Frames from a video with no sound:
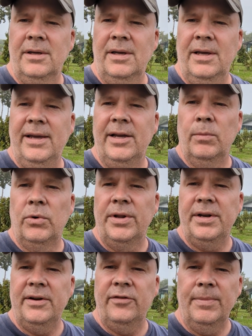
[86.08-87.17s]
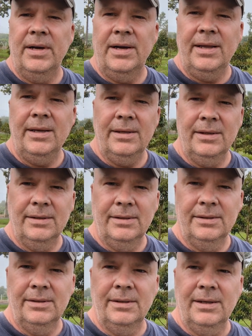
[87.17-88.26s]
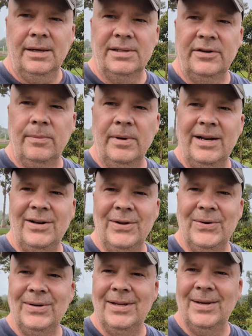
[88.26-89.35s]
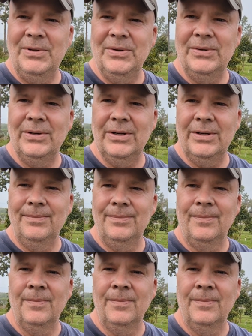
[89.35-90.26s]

Hey, good morning everybody. How's everybody doing? I'm doing good.